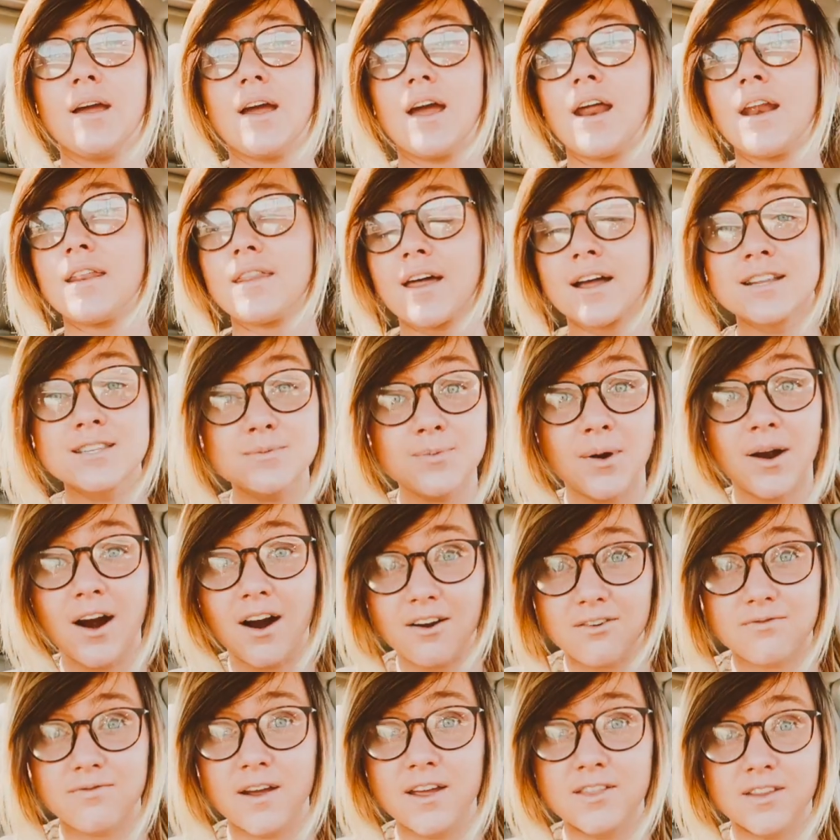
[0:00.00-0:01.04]
And that's where
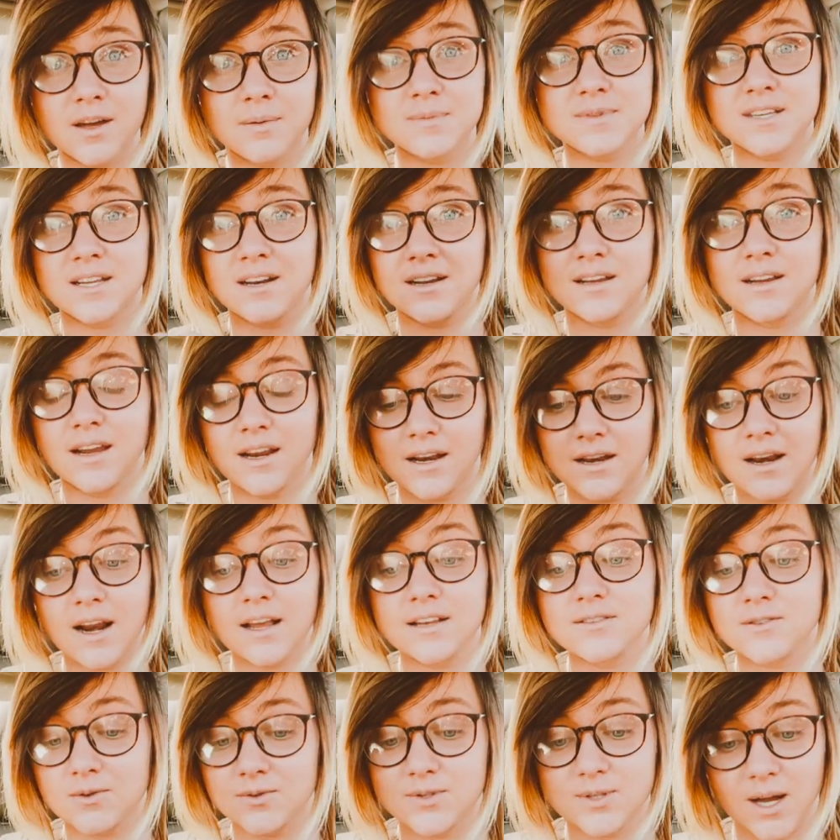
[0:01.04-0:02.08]
our faith comes in and
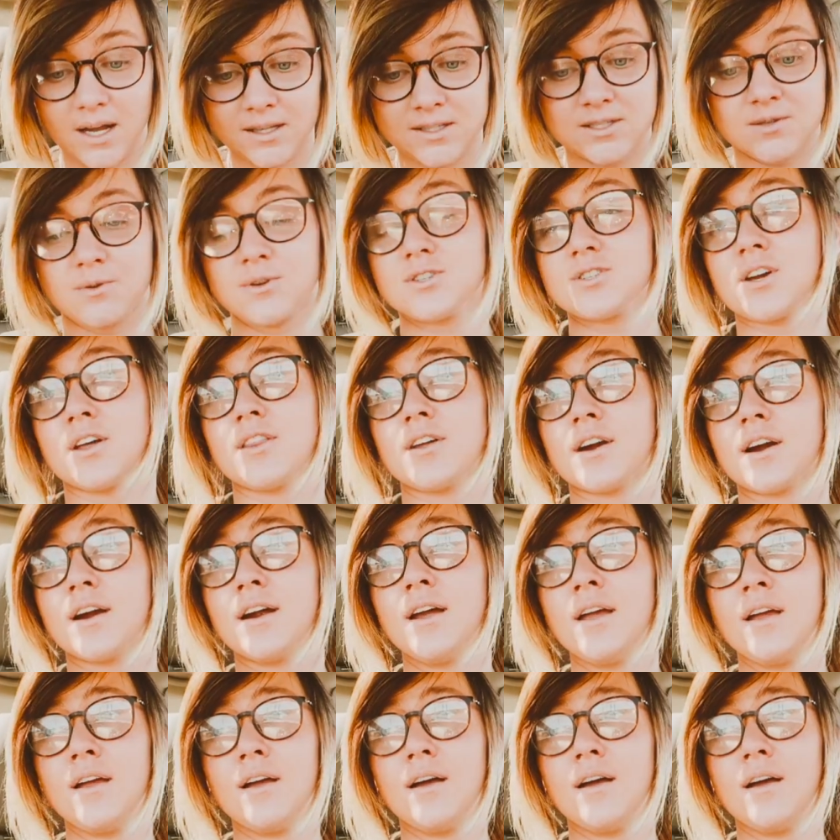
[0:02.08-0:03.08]
connects those dots to each other.